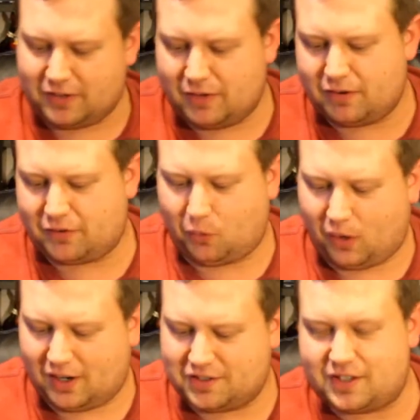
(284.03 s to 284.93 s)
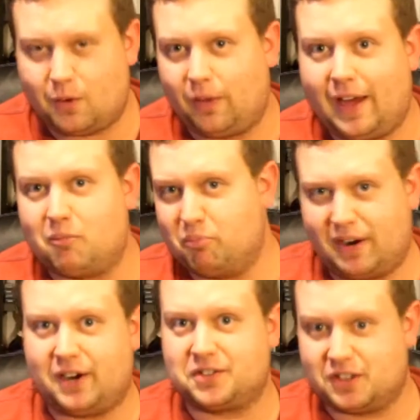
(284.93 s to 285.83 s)
even if it was, they were that
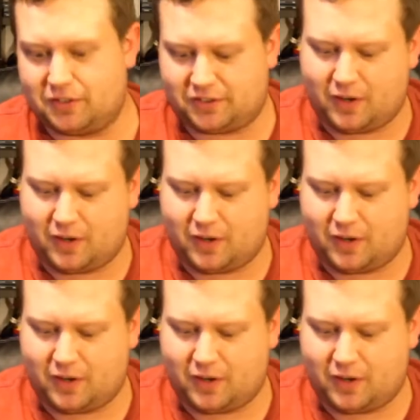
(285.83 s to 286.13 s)
embarrassed of it,